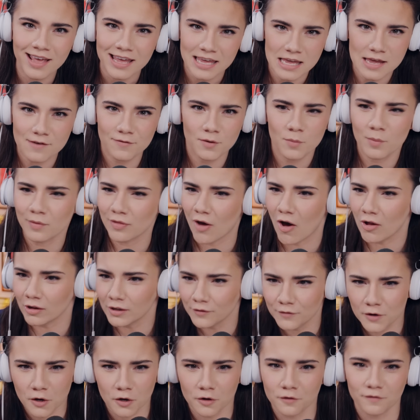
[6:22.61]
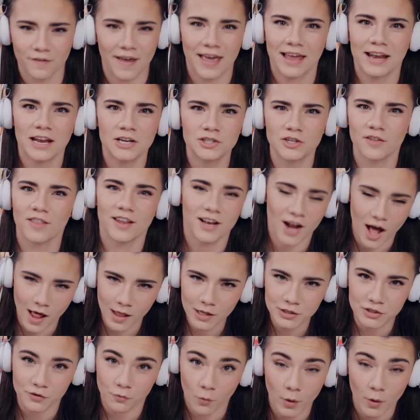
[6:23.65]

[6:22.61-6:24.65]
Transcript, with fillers: even with all of your advantage and the knowledge